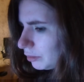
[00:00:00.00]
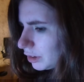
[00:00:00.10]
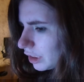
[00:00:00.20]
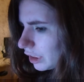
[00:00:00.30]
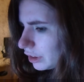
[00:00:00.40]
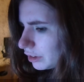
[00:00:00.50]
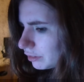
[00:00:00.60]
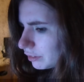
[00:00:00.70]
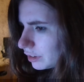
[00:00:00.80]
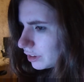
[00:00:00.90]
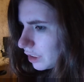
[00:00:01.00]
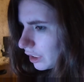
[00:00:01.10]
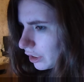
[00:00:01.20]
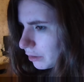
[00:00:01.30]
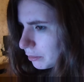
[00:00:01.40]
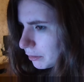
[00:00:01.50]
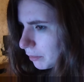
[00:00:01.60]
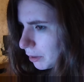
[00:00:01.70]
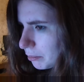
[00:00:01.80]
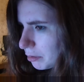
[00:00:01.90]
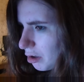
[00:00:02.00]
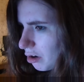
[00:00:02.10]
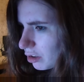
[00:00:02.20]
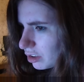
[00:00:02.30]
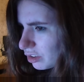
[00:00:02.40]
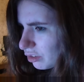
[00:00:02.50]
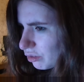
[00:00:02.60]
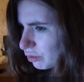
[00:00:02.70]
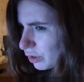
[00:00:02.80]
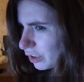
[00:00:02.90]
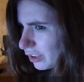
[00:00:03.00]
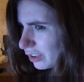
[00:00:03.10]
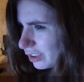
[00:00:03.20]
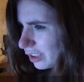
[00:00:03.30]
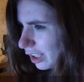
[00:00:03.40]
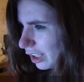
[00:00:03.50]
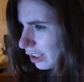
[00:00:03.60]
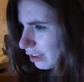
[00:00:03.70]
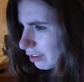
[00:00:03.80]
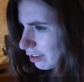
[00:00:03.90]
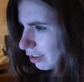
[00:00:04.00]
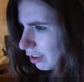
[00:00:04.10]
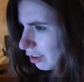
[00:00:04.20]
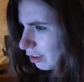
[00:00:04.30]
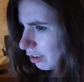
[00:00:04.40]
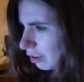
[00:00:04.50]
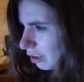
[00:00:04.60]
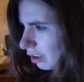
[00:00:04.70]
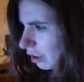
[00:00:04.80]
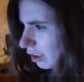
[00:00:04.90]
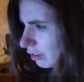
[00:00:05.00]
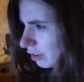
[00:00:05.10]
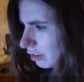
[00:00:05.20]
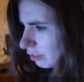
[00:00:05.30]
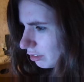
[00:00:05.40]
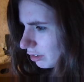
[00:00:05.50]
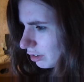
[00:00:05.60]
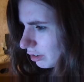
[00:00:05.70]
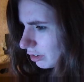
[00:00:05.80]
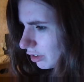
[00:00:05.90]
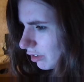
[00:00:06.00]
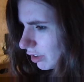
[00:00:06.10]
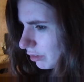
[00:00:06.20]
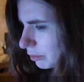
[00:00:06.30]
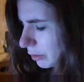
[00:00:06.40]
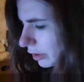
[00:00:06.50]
just kind of setting up my blogs for the day and then I'm gonna go get ready for